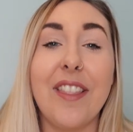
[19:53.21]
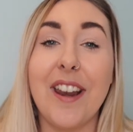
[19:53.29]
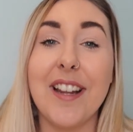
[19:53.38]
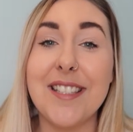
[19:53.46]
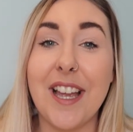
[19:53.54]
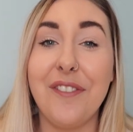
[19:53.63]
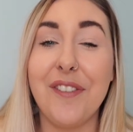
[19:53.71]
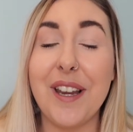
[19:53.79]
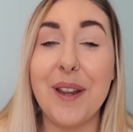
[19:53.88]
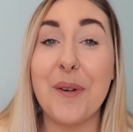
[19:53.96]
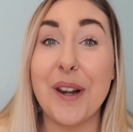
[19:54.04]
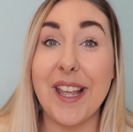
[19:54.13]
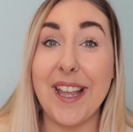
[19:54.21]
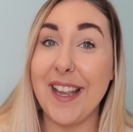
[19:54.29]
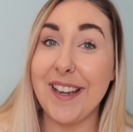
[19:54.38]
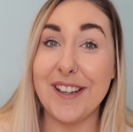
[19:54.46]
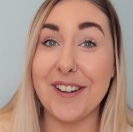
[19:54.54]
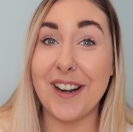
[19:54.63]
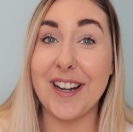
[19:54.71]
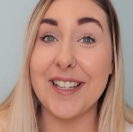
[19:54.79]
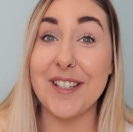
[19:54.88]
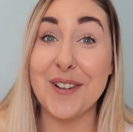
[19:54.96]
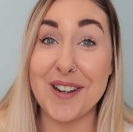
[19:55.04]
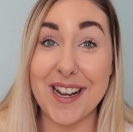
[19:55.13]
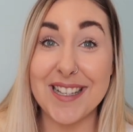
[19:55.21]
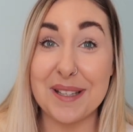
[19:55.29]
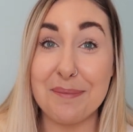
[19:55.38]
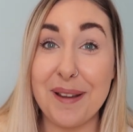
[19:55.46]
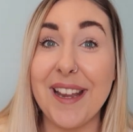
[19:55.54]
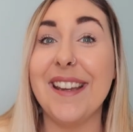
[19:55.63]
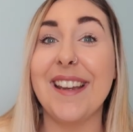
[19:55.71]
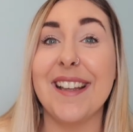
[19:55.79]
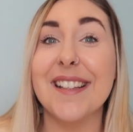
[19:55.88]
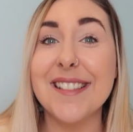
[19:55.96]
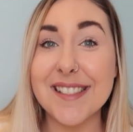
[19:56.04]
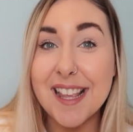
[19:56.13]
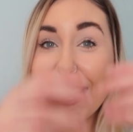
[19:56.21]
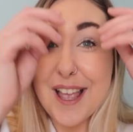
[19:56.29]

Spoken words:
Then I definitely want to hear your guys' opinions.